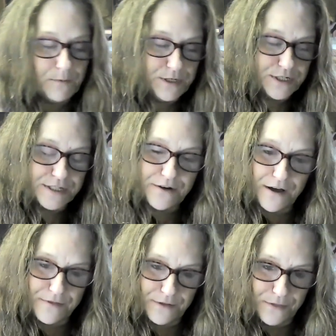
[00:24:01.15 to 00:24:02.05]
We just
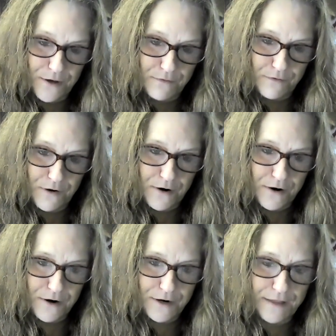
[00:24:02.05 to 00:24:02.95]
got the love
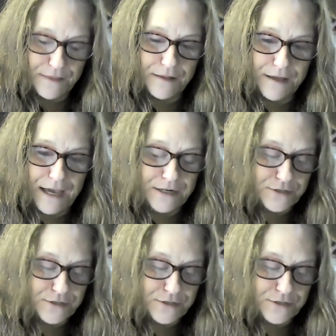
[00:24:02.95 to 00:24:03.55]
card and the